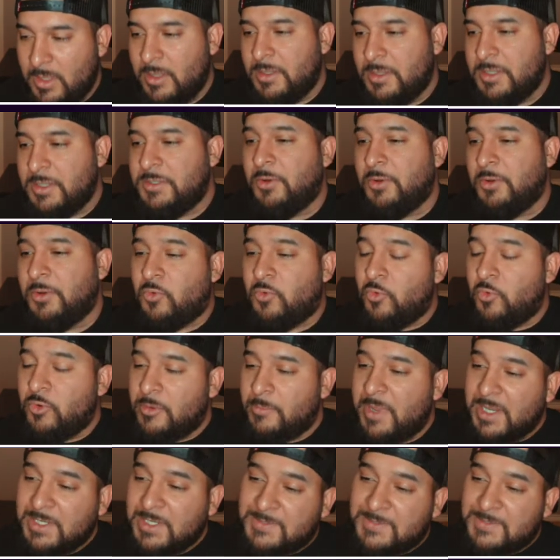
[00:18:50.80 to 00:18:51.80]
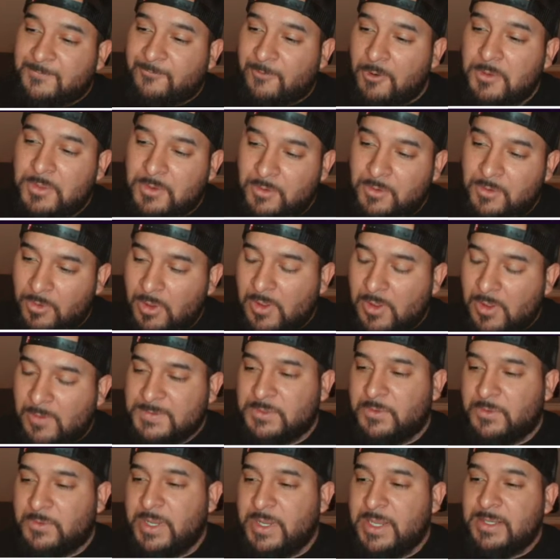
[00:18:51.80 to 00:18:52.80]
Your cornerback's further off,
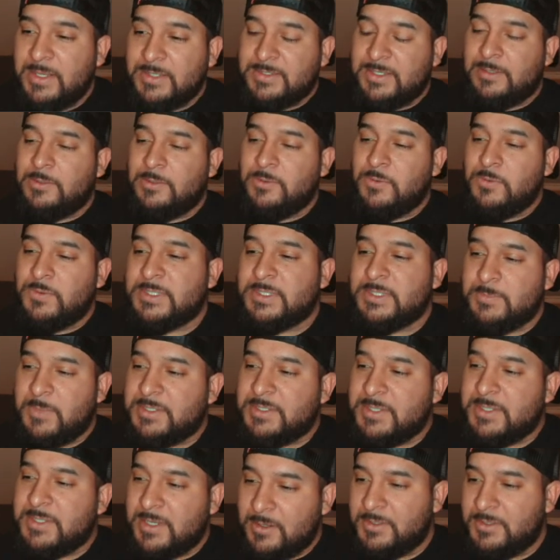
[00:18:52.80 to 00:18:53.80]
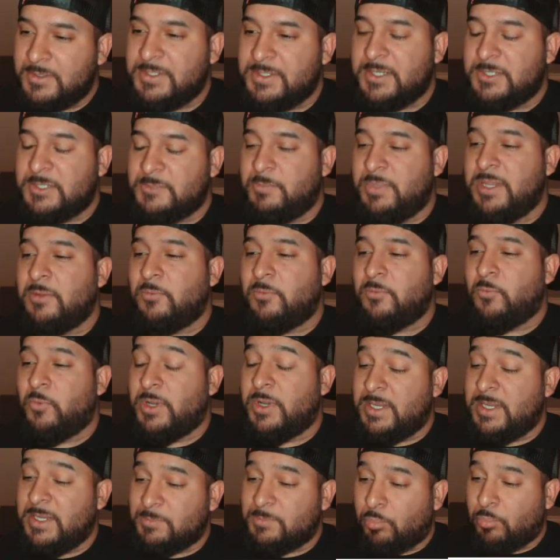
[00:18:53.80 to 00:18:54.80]
so he doesn't lose as much energy as being when
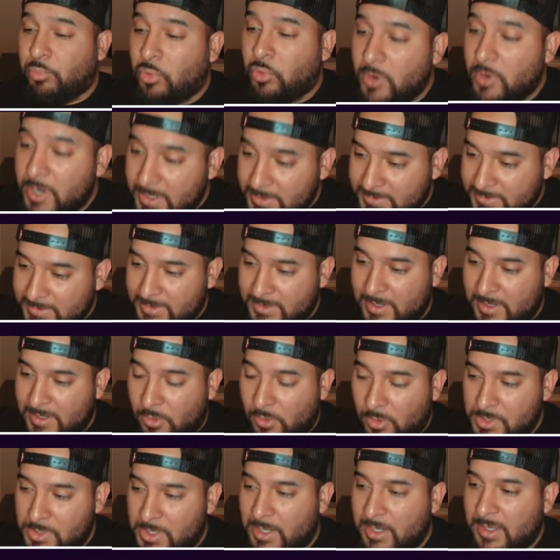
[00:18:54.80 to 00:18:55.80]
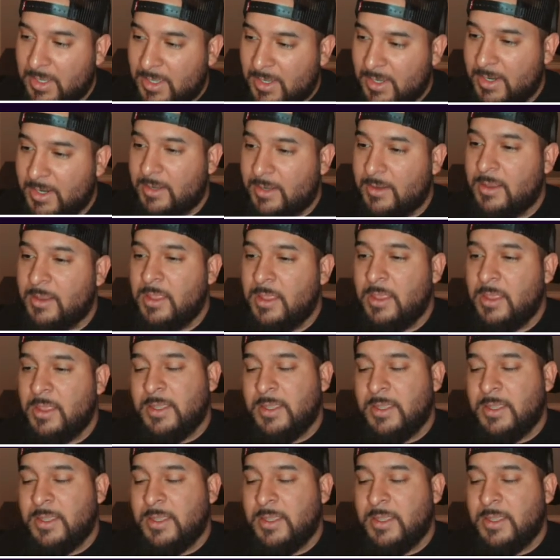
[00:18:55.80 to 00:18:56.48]
he's pressed and on the line.